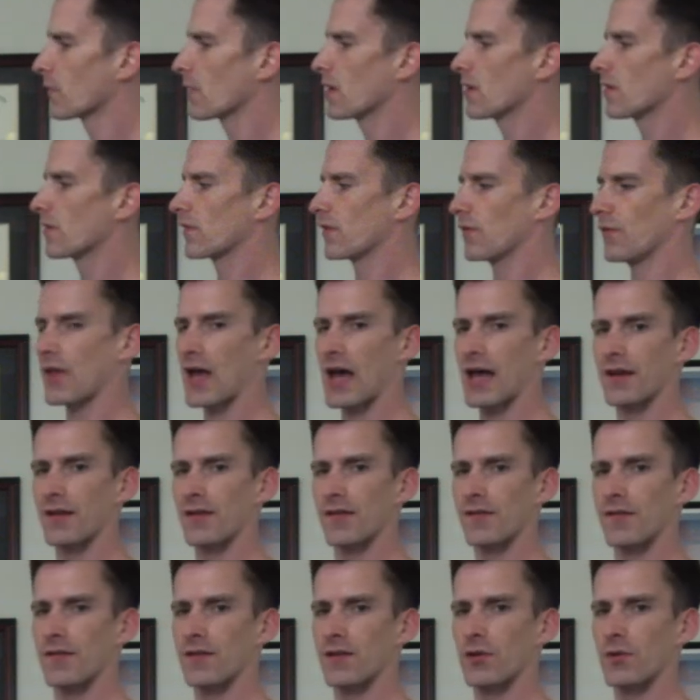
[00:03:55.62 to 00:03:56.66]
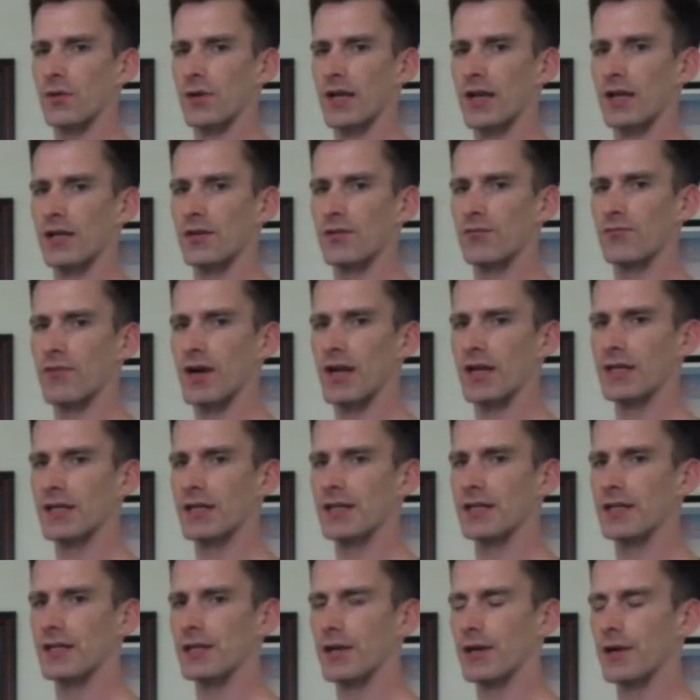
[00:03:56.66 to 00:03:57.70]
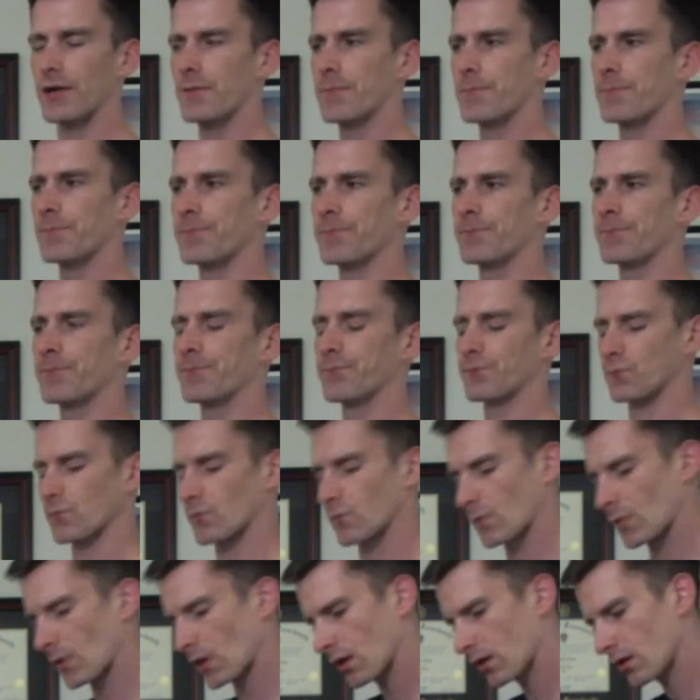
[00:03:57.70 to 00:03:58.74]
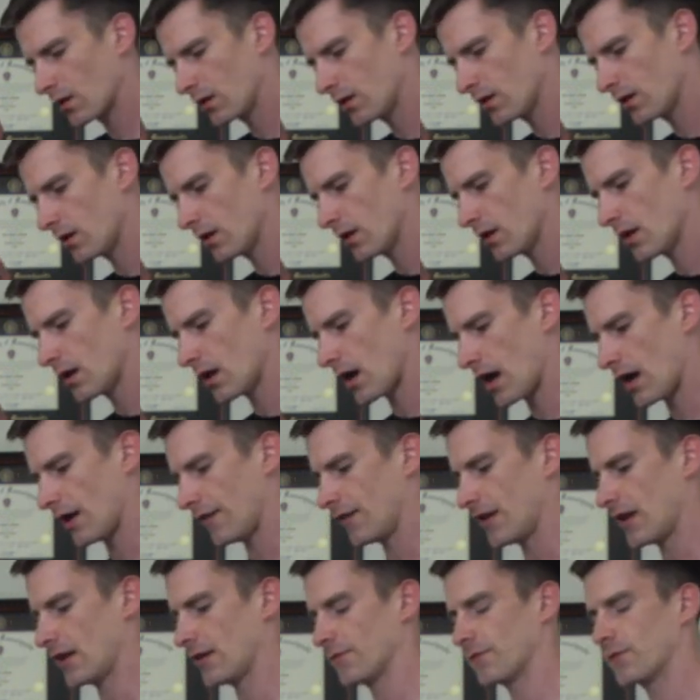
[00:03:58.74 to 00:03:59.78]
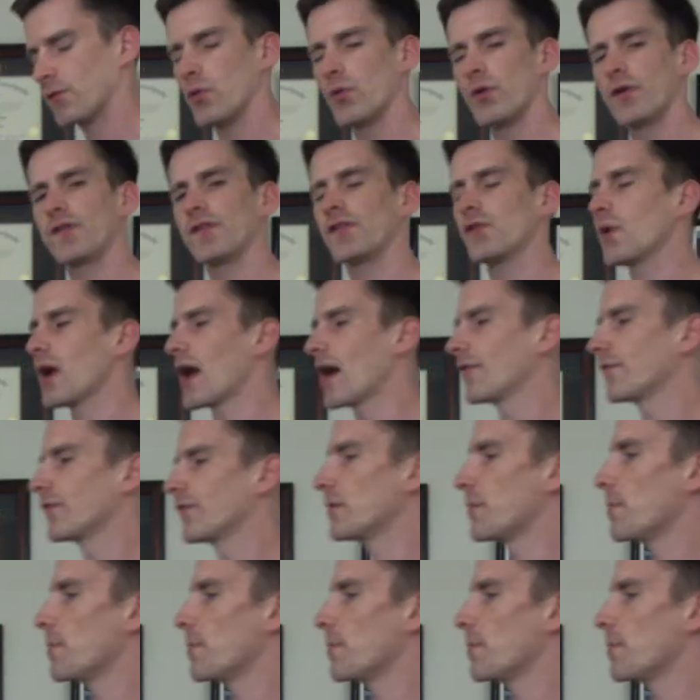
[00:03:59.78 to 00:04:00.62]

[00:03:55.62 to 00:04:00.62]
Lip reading: so that is located right here. And then, of course, you have the